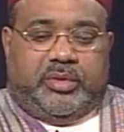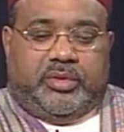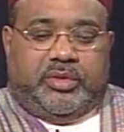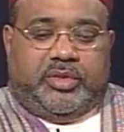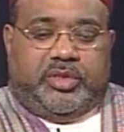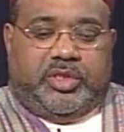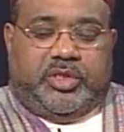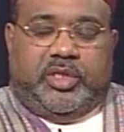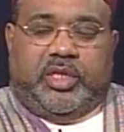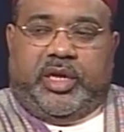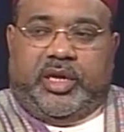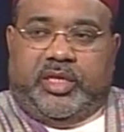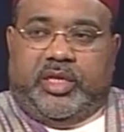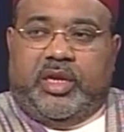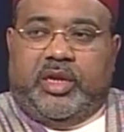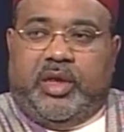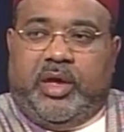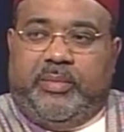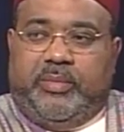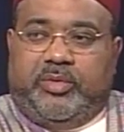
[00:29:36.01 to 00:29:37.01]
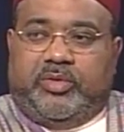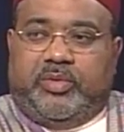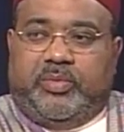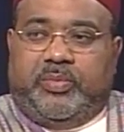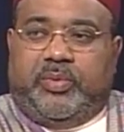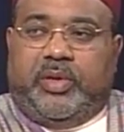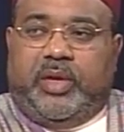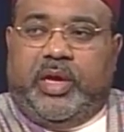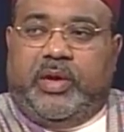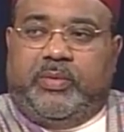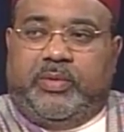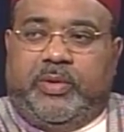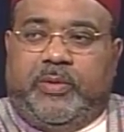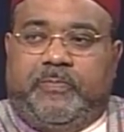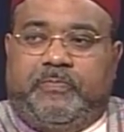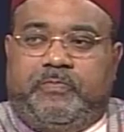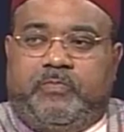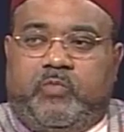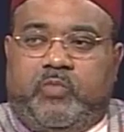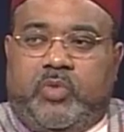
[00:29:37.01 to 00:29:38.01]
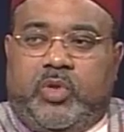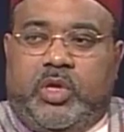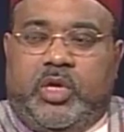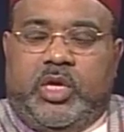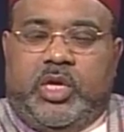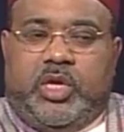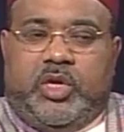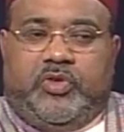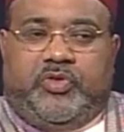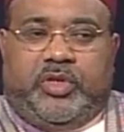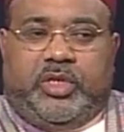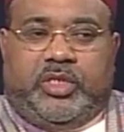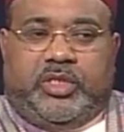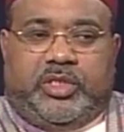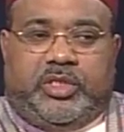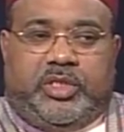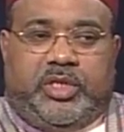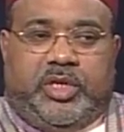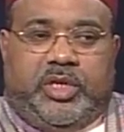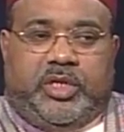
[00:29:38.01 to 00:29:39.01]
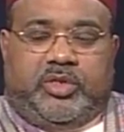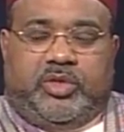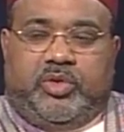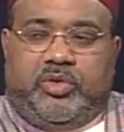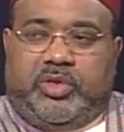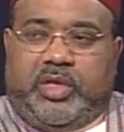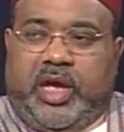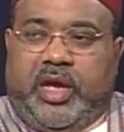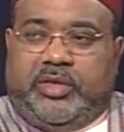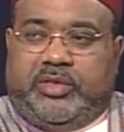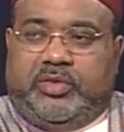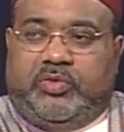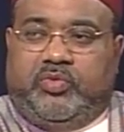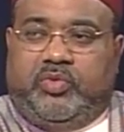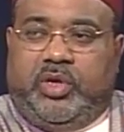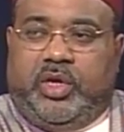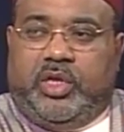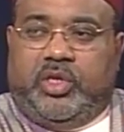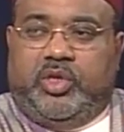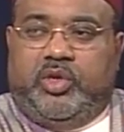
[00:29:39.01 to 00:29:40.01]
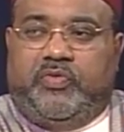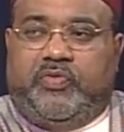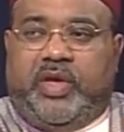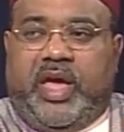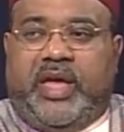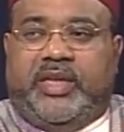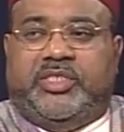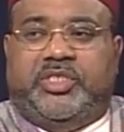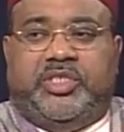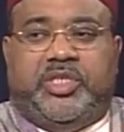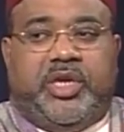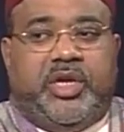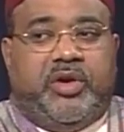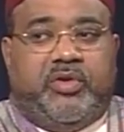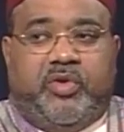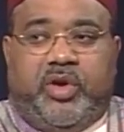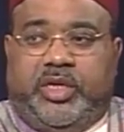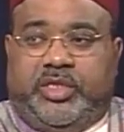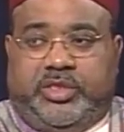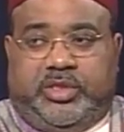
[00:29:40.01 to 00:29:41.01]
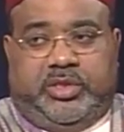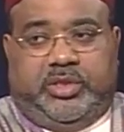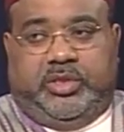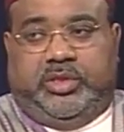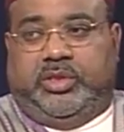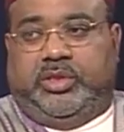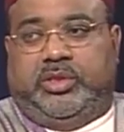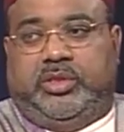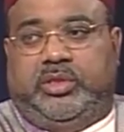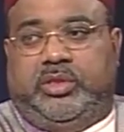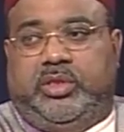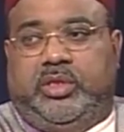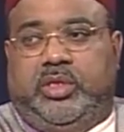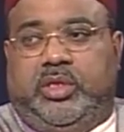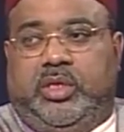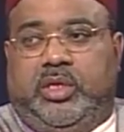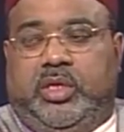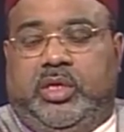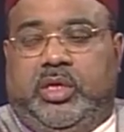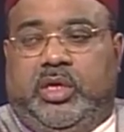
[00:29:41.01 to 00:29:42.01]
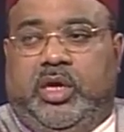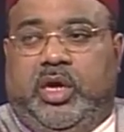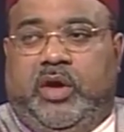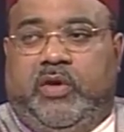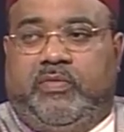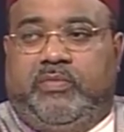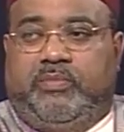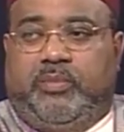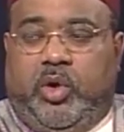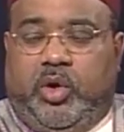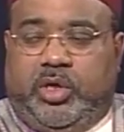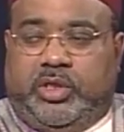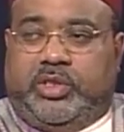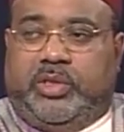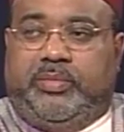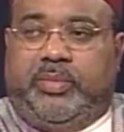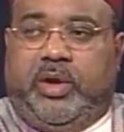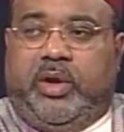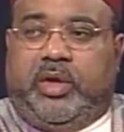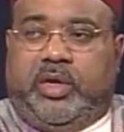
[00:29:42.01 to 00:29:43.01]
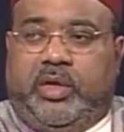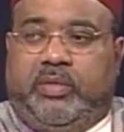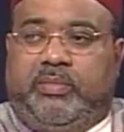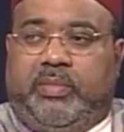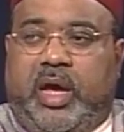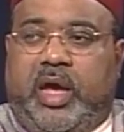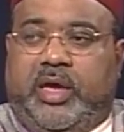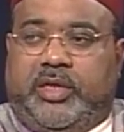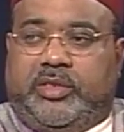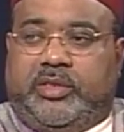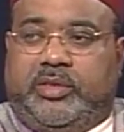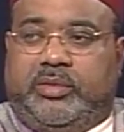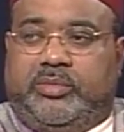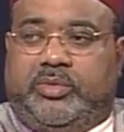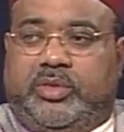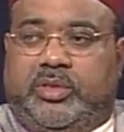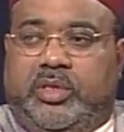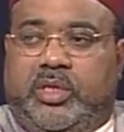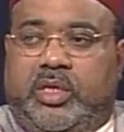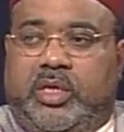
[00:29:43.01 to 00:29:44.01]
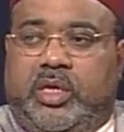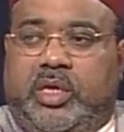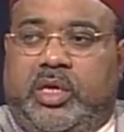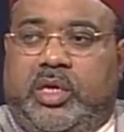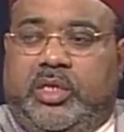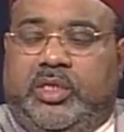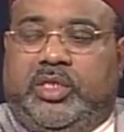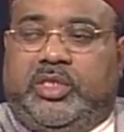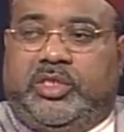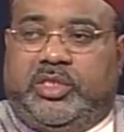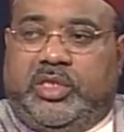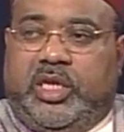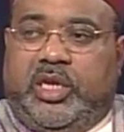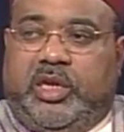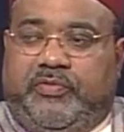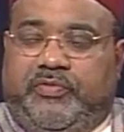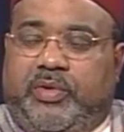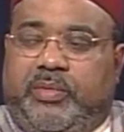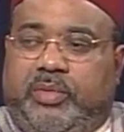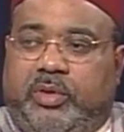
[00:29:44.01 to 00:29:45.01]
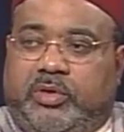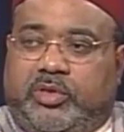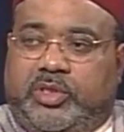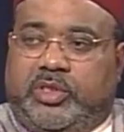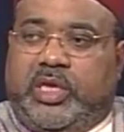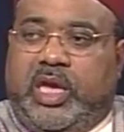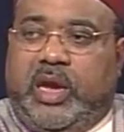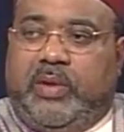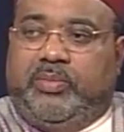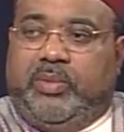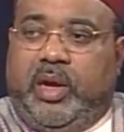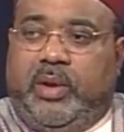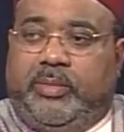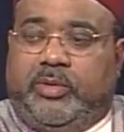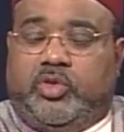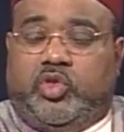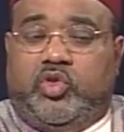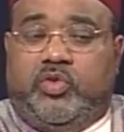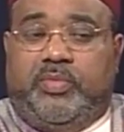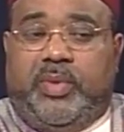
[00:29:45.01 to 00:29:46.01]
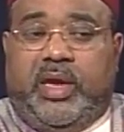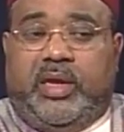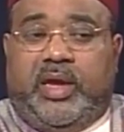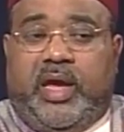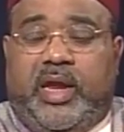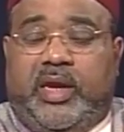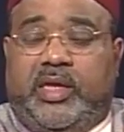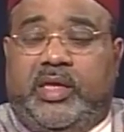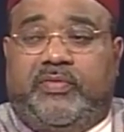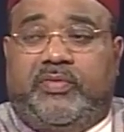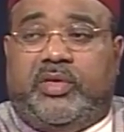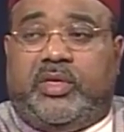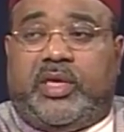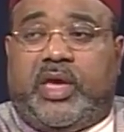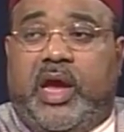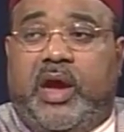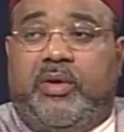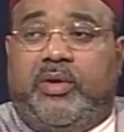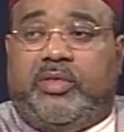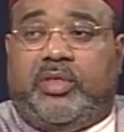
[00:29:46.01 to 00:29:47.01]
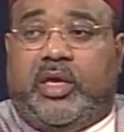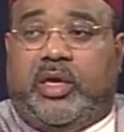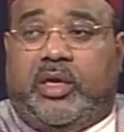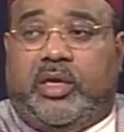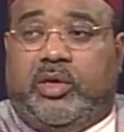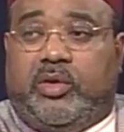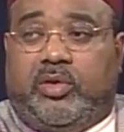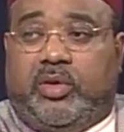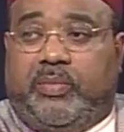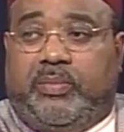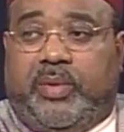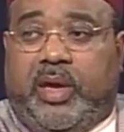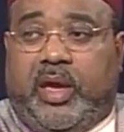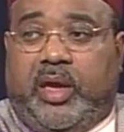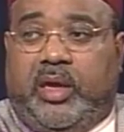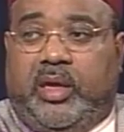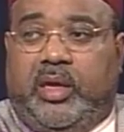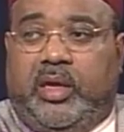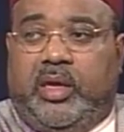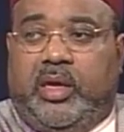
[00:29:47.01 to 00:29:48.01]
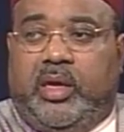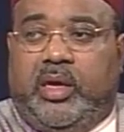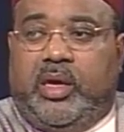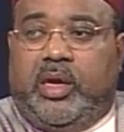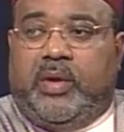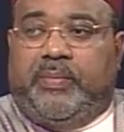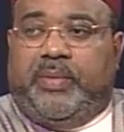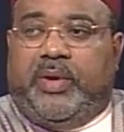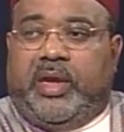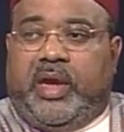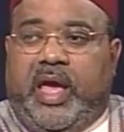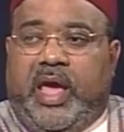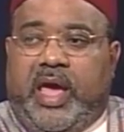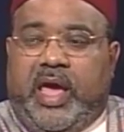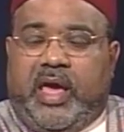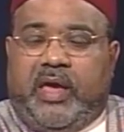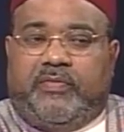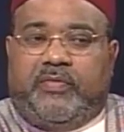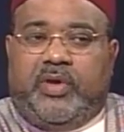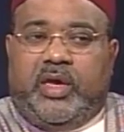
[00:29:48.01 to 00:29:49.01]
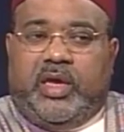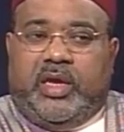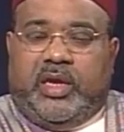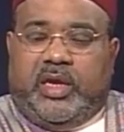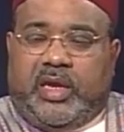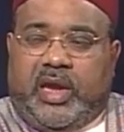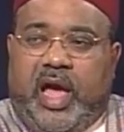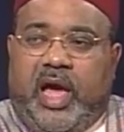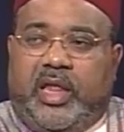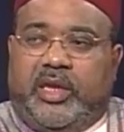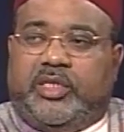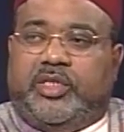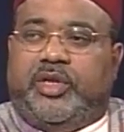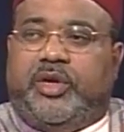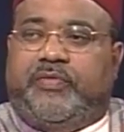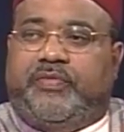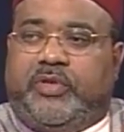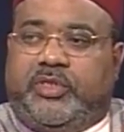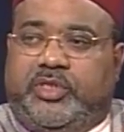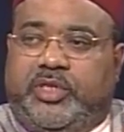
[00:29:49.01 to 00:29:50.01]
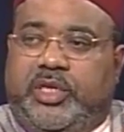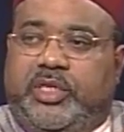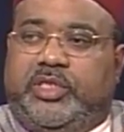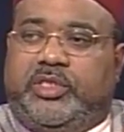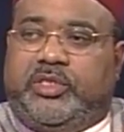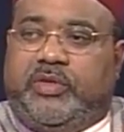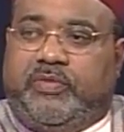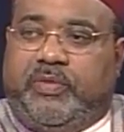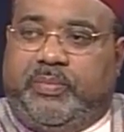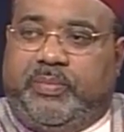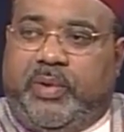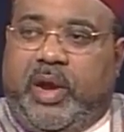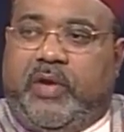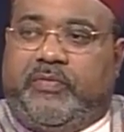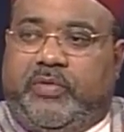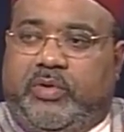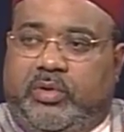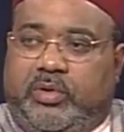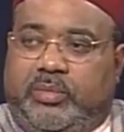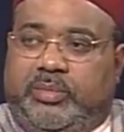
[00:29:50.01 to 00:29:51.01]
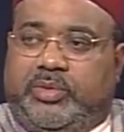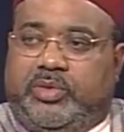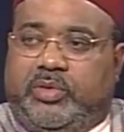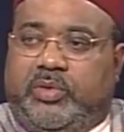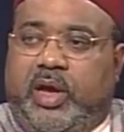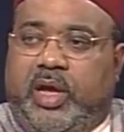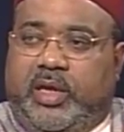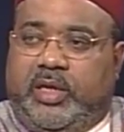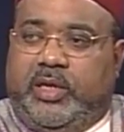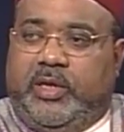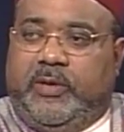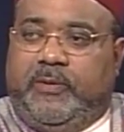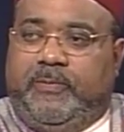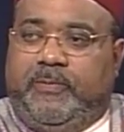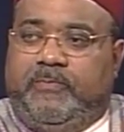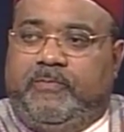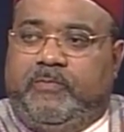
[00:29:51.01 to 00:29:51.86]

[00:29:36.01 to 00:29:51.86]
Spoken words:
just look at the numbers and play with them, you see this is year 2001. You've got generations of Moorish American Muslims descended from those same numbers who may not even carry the Iola Bay, but have knowledge of the teachings of the Prophet Noble Drew Ali.